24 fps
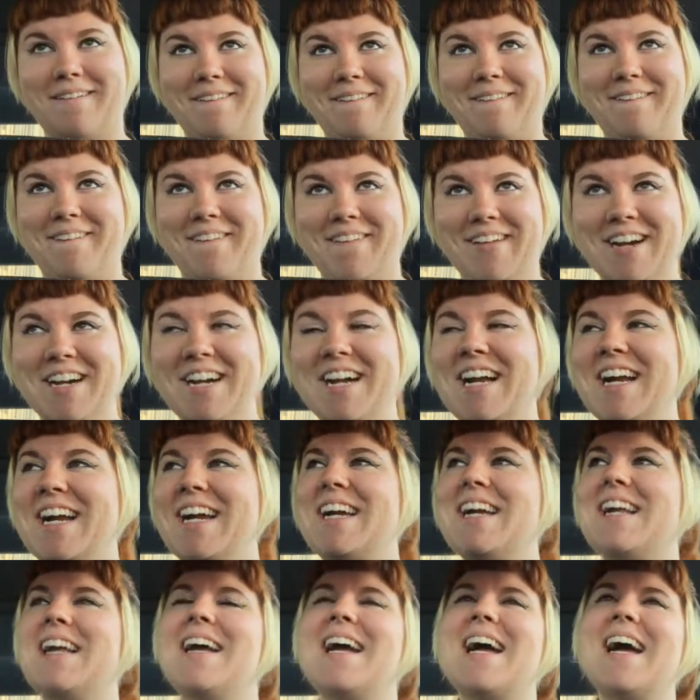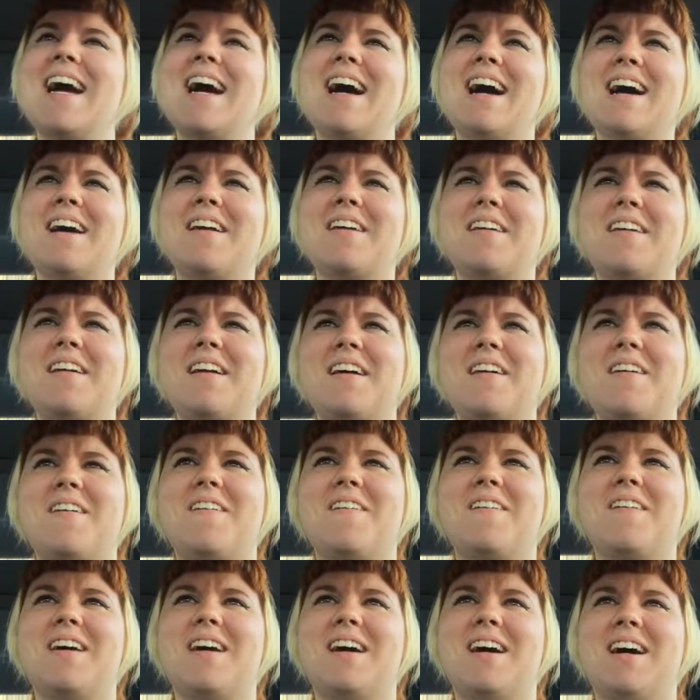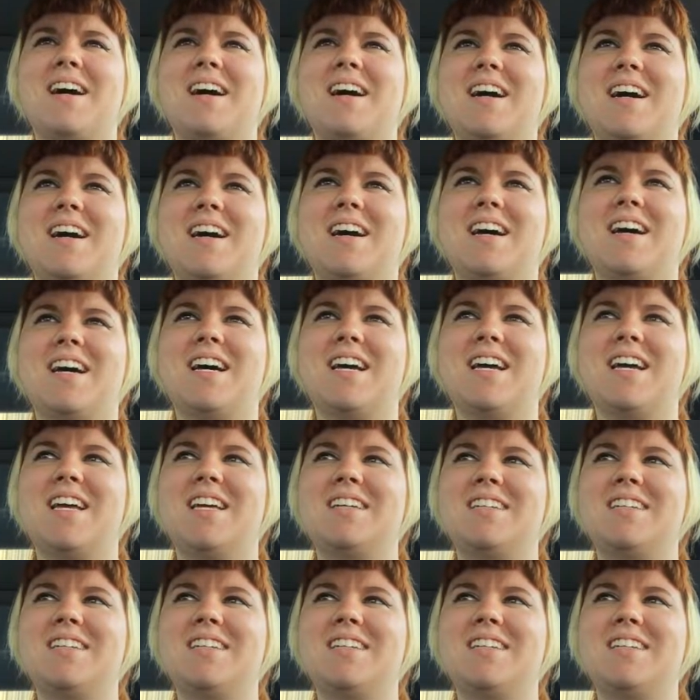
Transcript: so I don't know uh,